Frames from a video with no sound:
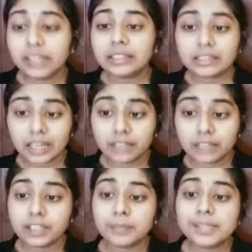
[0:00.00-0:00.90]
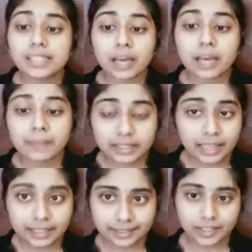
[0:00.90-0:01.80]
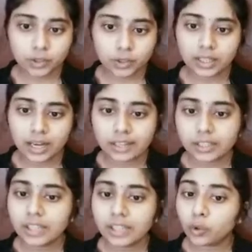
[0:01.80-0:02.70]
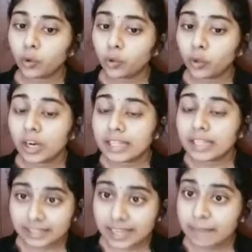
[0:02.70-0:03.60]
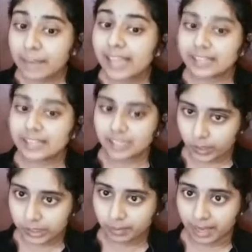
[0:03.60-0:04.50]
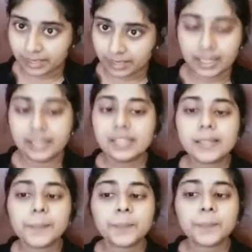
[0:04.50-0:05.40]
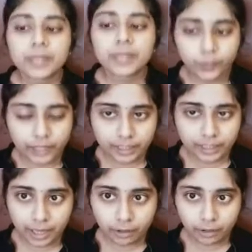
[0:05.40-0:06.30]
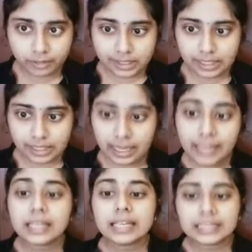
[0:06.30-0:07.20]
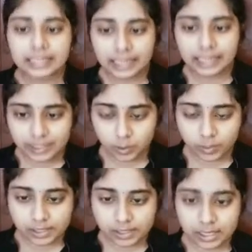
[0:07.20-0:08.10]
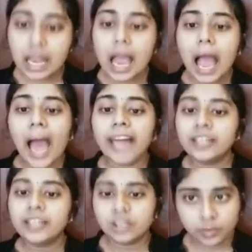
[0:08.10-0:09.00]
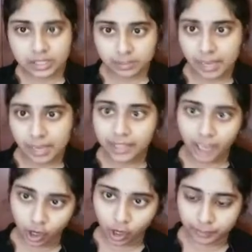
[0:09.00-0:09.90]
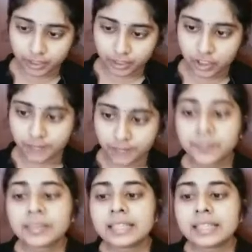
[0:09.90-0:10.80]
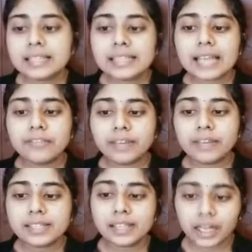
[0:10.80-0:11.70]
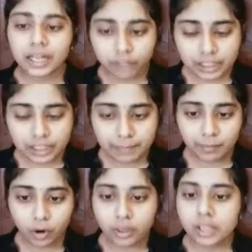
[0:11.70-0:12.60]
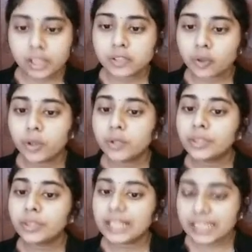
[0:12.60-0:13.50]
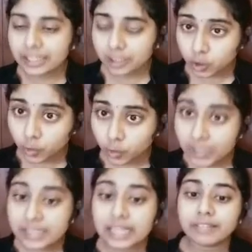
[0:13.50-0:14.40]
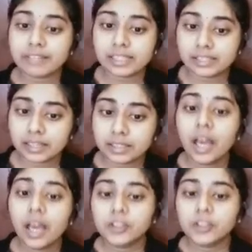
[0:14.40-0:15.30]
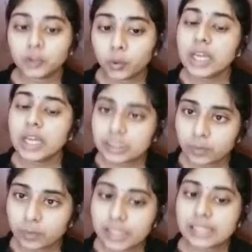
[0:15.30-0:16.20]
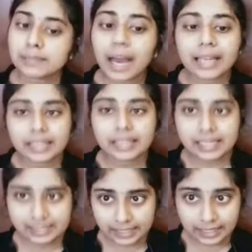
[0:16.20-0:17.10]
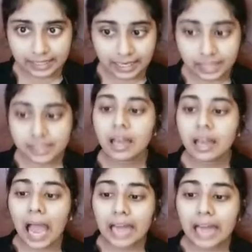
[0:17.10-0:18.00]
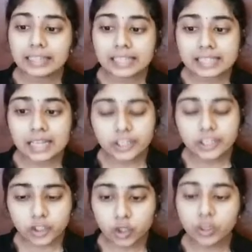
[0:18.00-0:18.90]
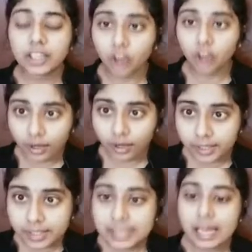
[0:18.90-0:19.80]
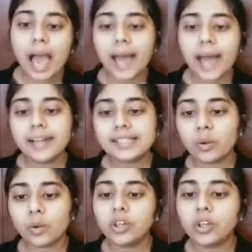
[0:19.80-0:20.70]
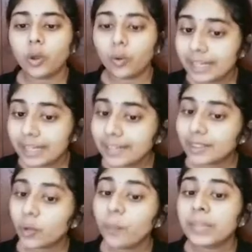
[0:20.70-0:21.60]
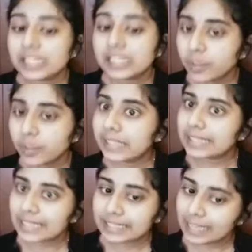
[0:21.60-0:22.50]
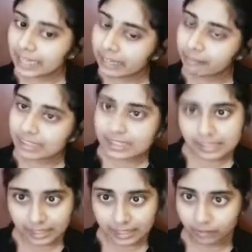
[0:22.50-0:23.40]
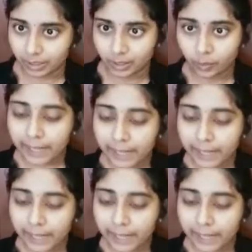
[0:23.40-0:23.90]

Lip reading: convertibles are making entry to the country through three major Swiss banks, that is Union Bank of Switzerland, Credit Suisse and Swiss Bank Corporation. These ALPINEs are convertible bonds sold to the Swiss investors through Swiss banking syndicates, and these are issued in dollars and sold only through Swiss retail investors network. Okay.